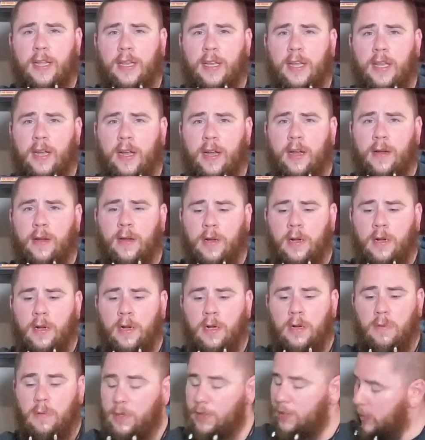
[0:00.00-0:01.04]
here,
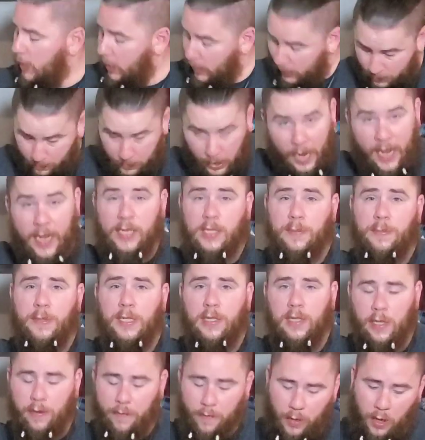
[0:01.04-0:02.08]
once again, ask me.
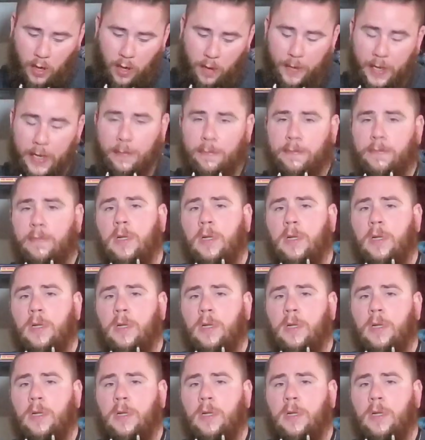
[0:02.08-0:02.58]
Leave a comment.